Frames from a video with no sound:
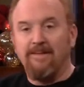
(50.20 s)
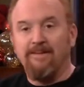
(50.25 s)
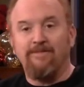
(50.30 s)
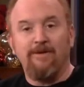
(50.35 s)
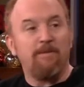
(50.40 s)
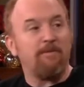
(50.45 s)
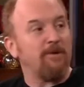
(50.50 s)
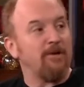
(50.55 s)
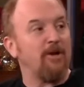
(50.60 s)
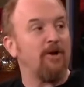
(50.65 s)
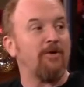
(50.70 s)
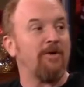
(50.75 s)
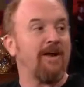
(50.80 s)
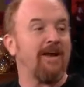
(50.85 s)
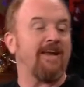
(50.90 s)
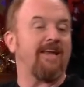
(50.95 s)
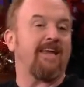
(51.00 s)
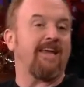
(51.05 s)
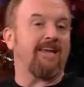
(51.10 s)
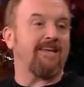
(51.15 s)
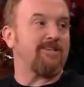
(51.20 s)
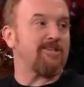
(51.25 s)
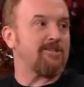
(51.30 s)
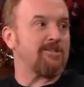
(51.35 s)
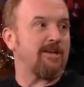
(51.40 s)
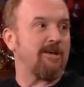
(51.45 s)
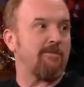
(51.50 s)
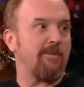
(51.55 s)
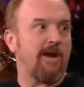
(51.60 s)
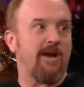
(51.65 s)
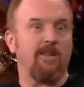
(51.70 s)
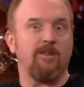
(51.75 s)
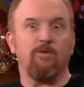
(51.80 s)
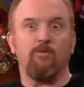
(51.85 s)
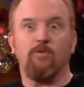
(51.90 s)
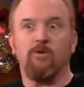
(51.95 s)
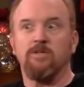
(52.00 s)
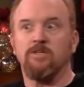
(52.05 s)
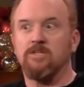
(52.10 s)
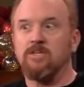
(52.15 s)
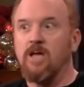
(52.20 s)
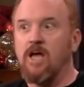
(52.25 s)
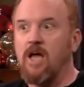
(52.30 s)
If I'm alone, I can't just come out of the woods.